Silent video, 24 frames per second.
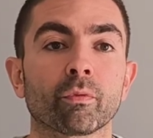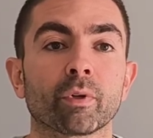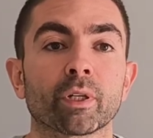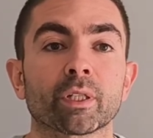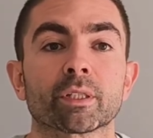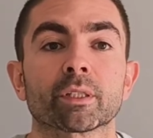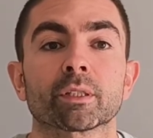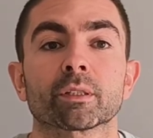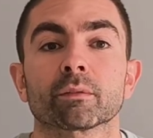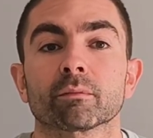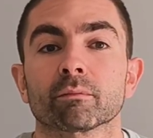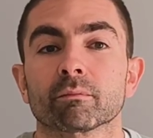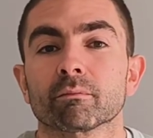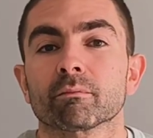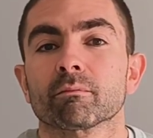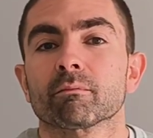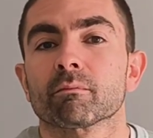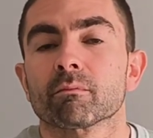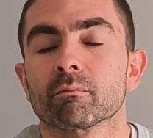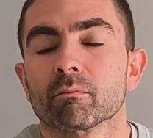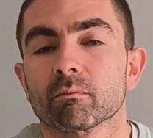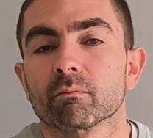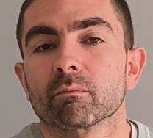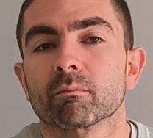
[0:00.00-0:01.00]
which
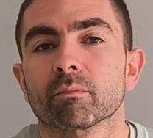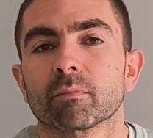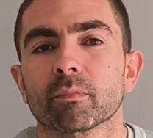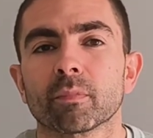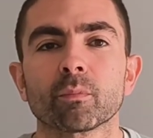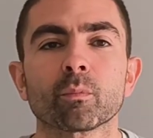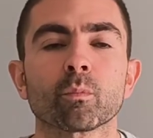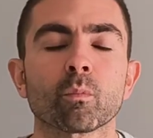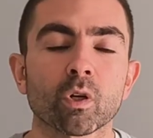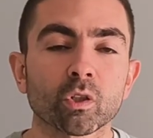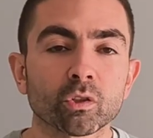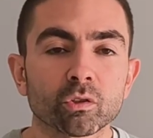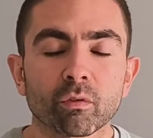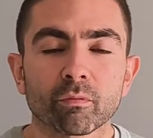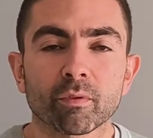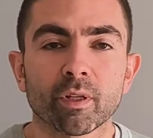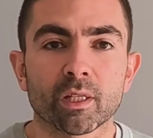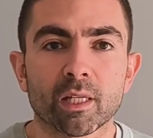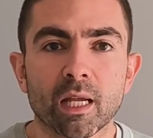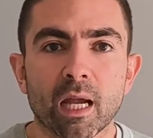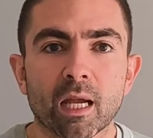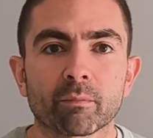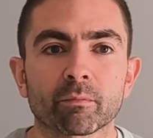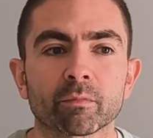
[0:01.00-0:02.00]
most of
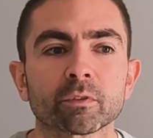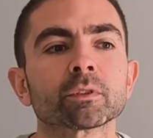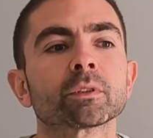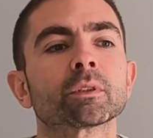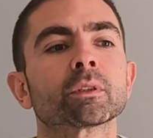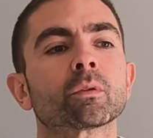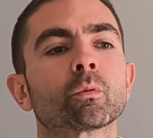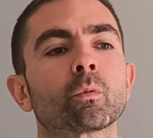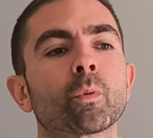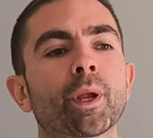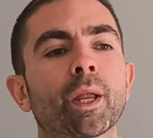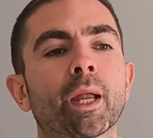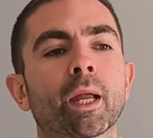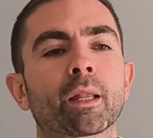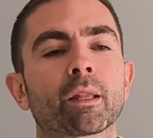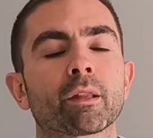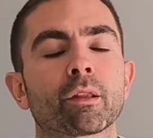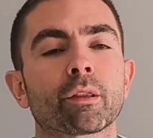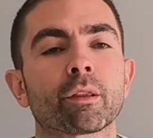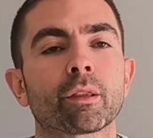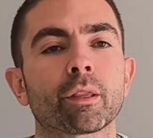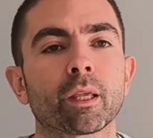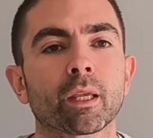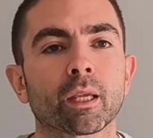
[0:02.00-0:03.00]
the time we
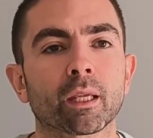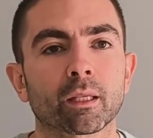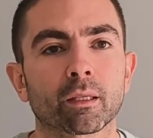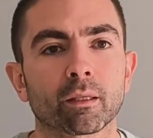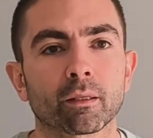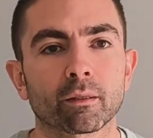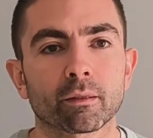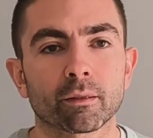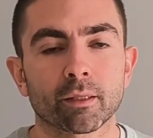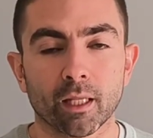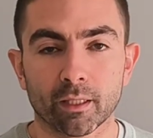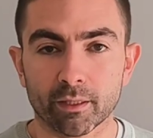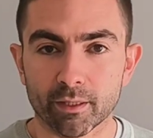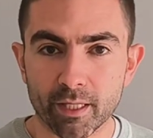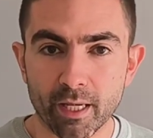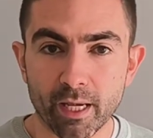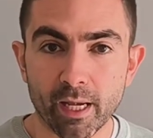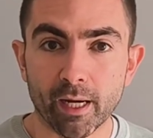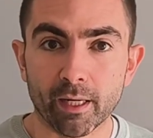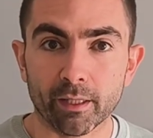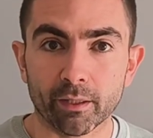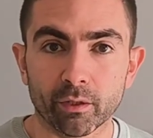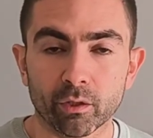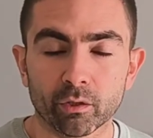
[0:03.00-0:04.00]
can think that
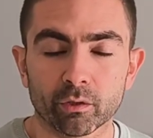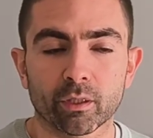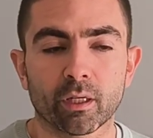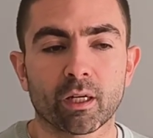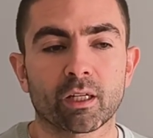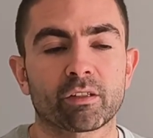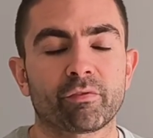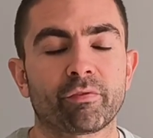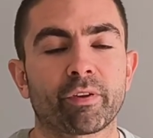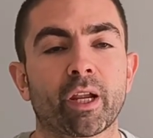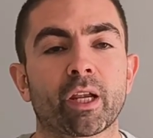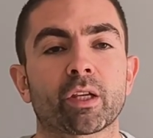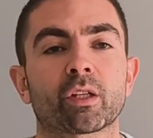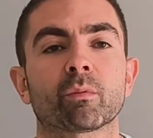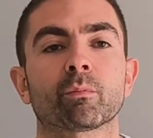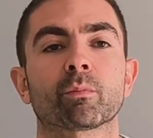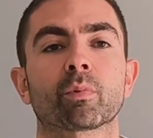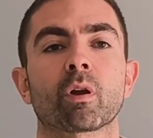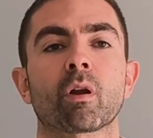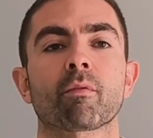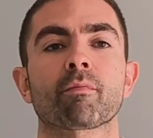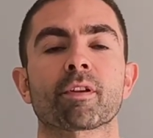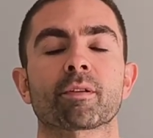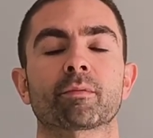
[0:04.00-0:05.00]
they are not
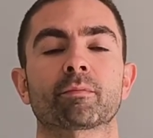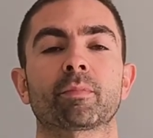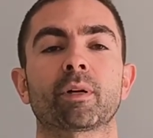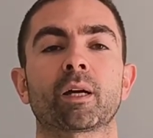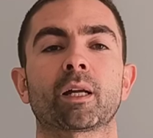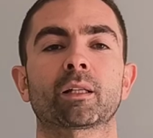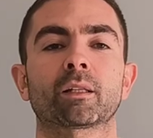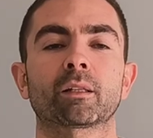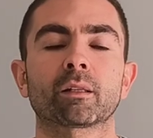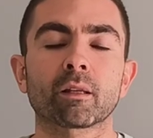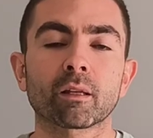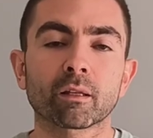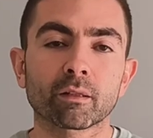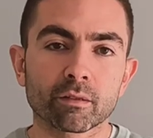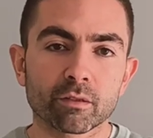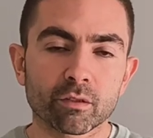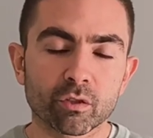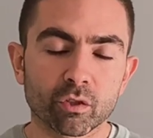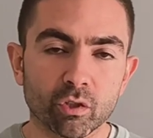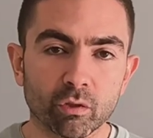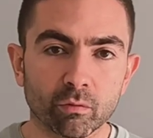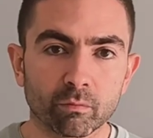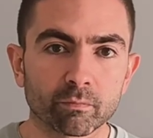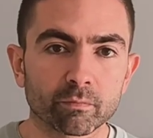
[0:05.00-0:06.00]
classification problems, but
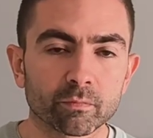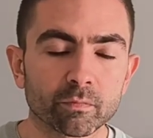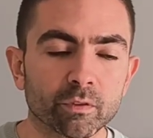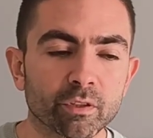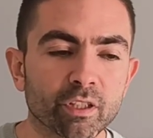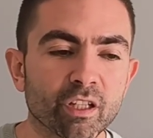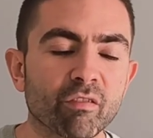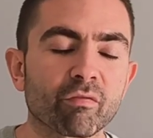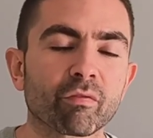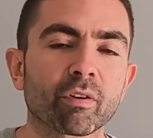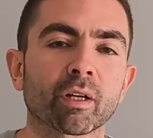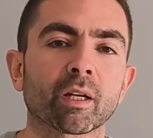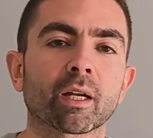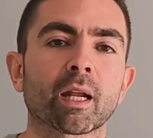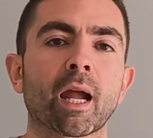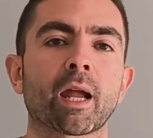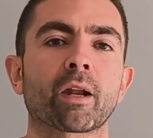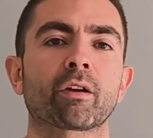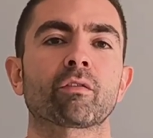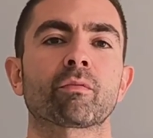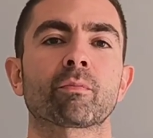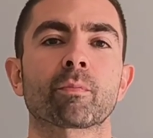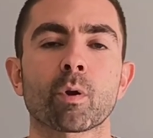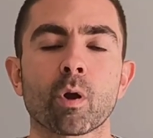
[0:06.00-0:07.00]
some different
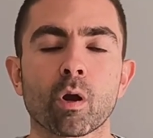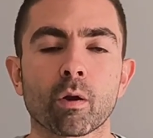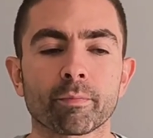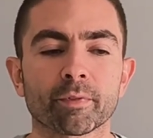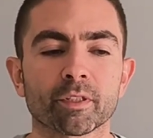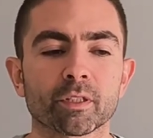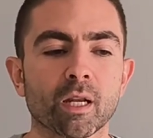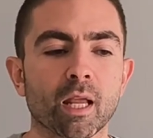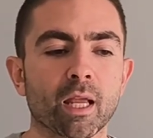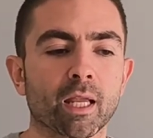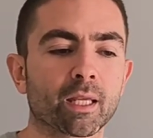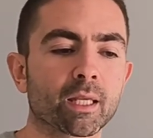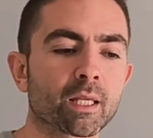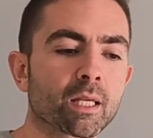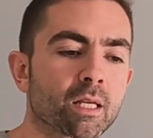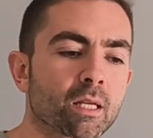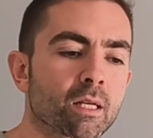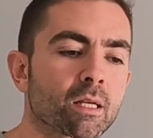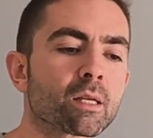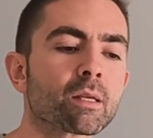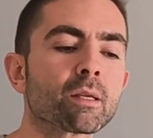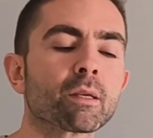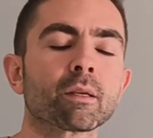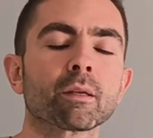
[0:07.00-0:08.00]
kind of problems like
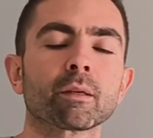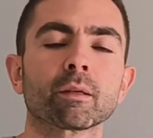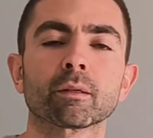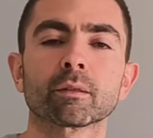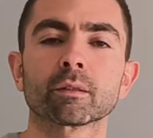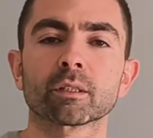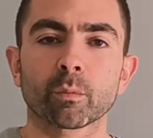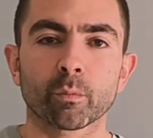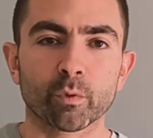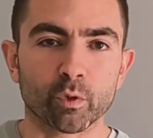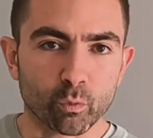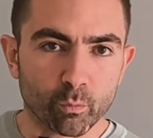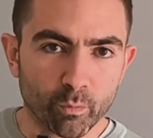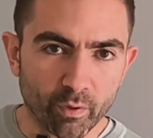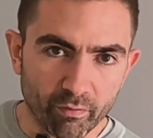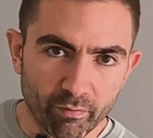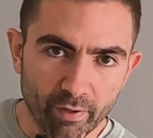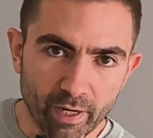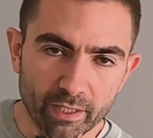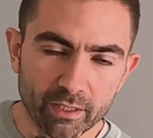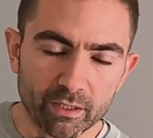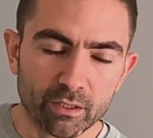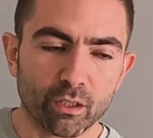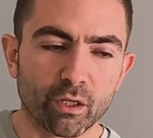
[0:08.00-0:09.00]

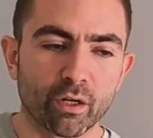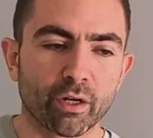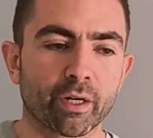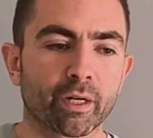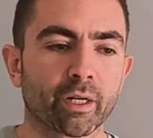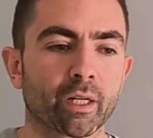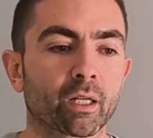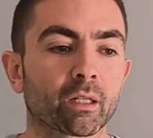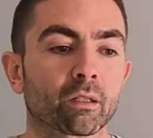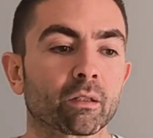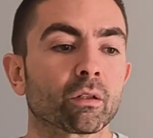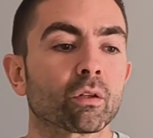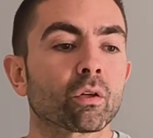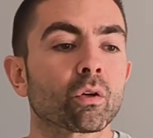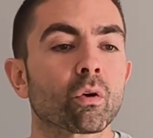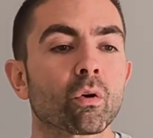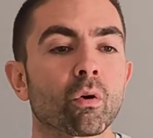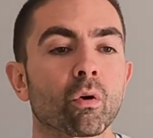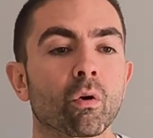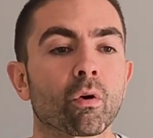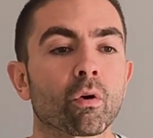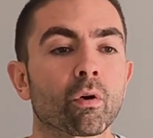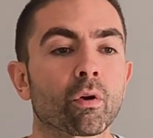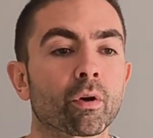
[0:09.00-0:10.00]
semi-supervised learning
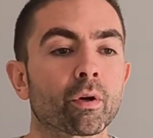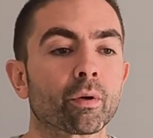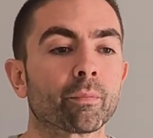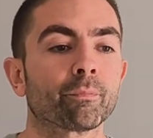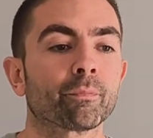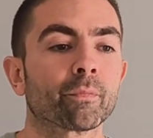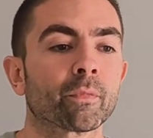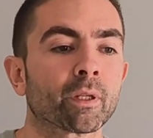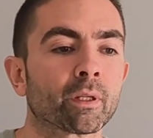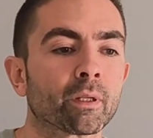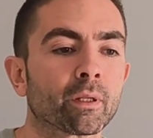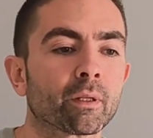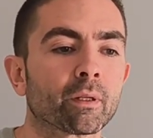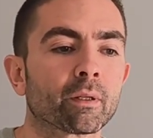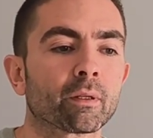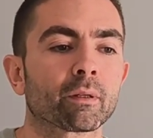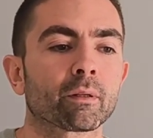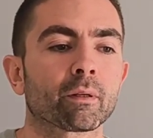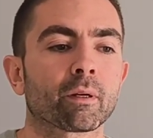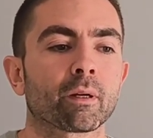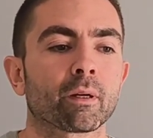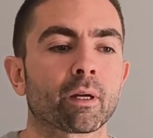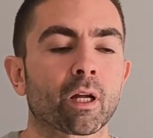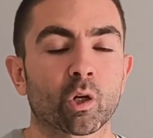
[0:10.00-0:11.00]
or
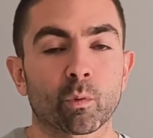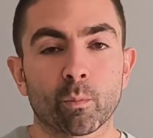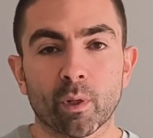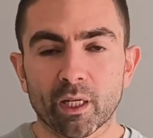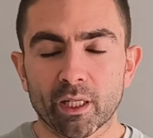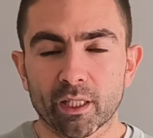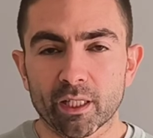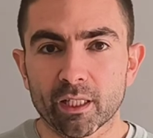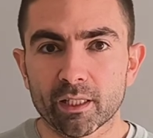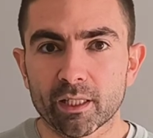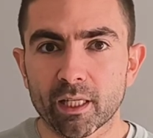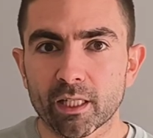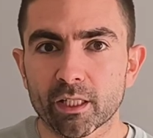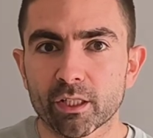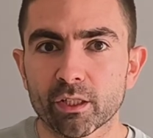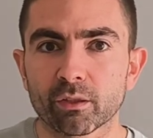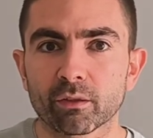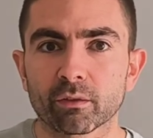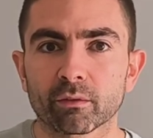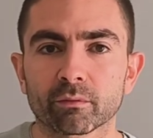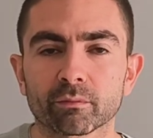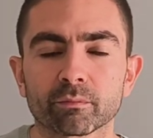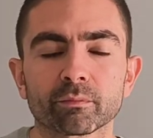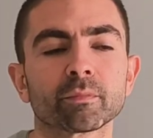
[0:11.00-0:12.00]
anomaly
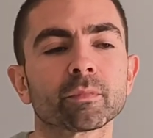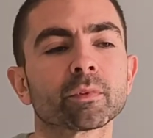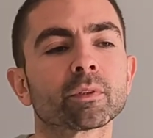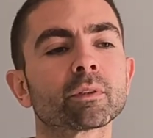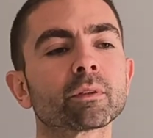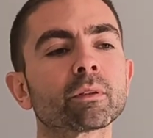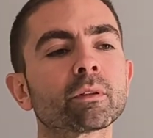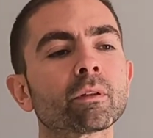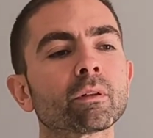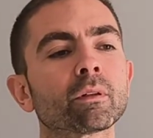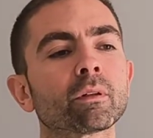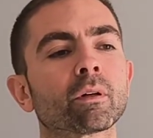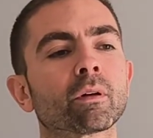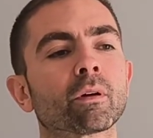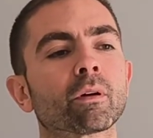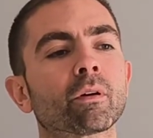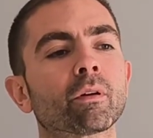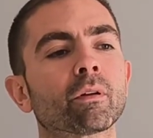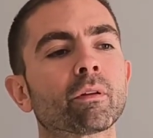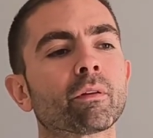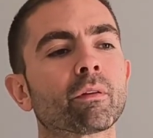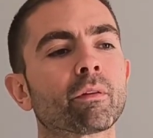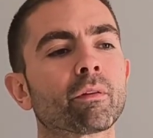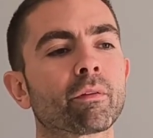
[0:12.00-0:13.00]
detection,
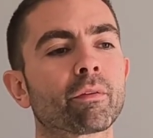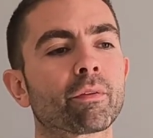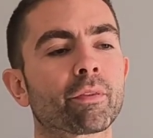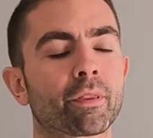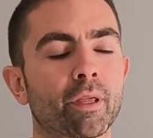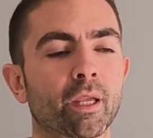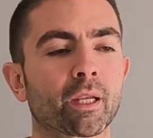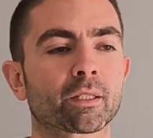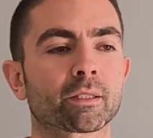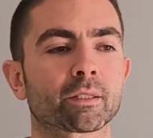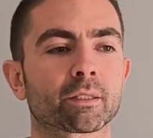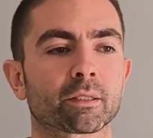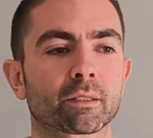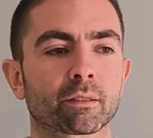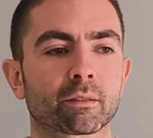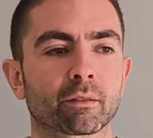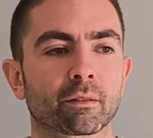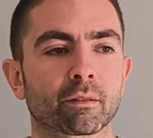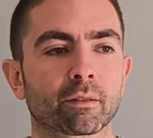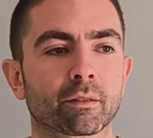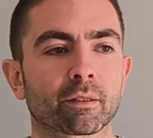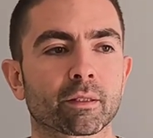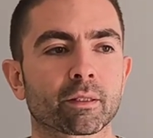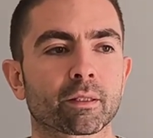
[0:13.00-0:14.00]
or
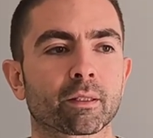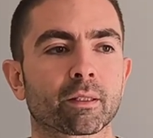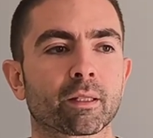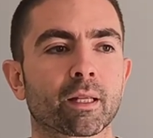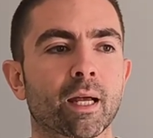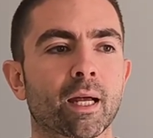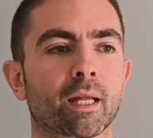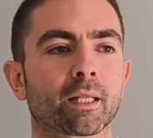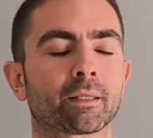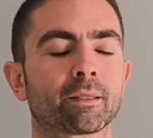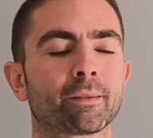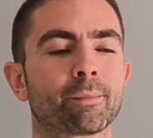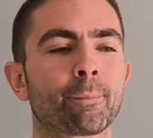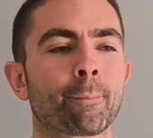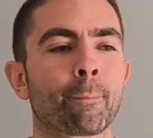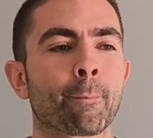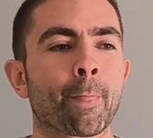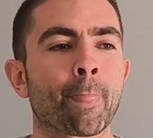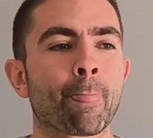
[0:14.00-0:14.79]
things that